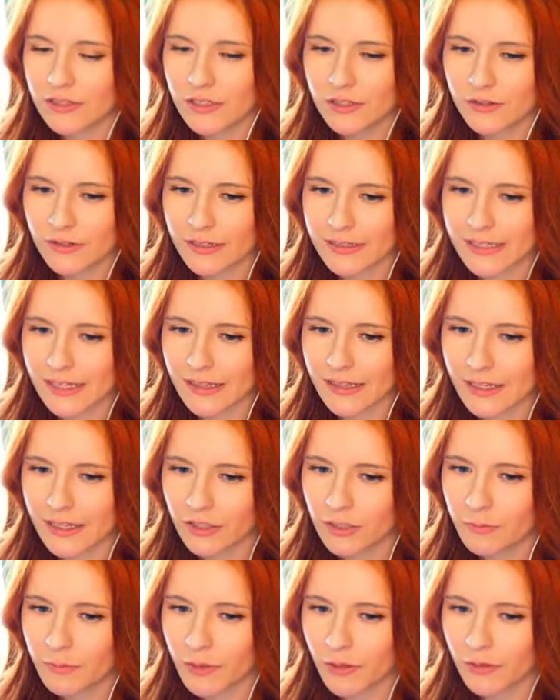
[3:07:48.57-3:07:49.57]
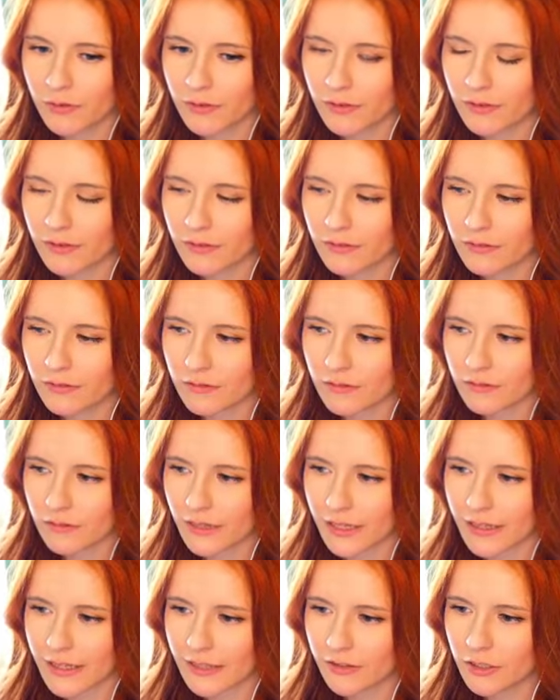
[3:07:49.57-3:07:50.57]
to because I think they're both
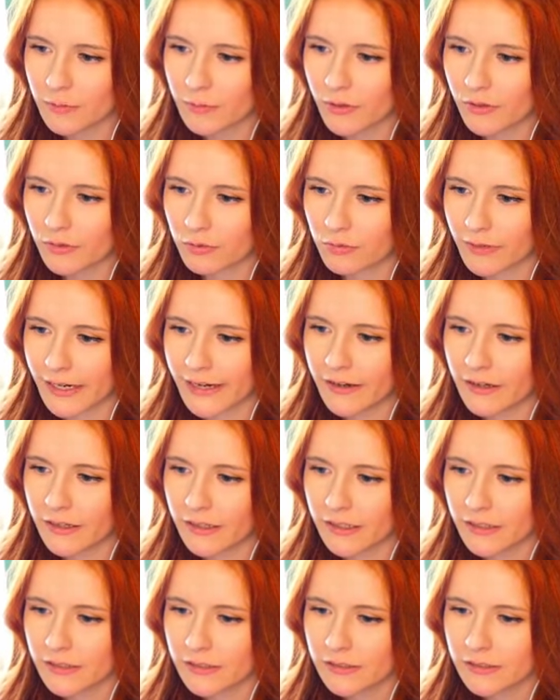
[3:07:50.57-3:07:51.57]
I think they're both rare.